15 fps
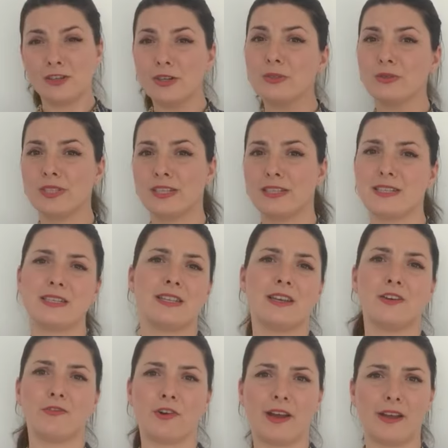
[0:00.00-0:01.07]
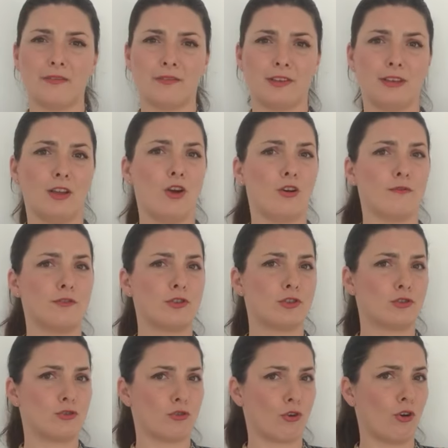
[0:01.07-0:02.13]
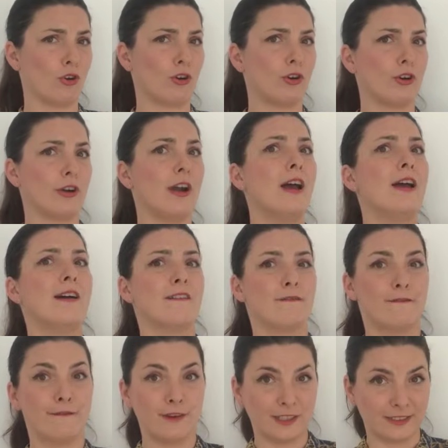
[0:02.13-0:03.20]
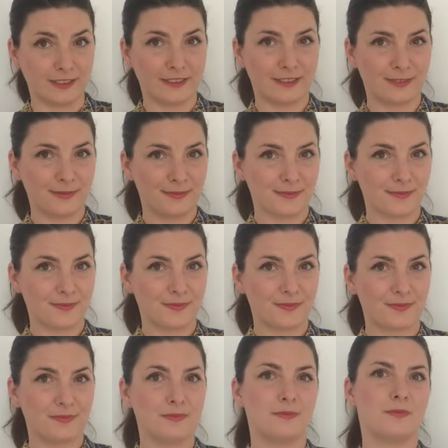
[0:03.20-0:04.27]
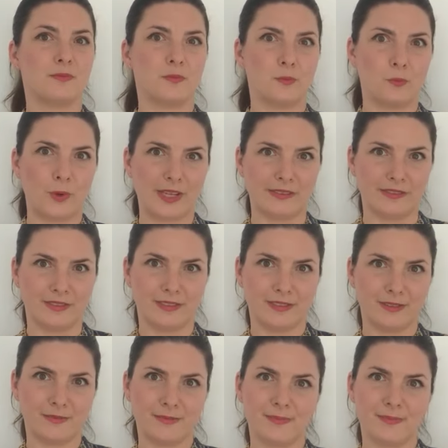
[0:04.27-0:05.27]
notice the arrival of stronger wind, wind,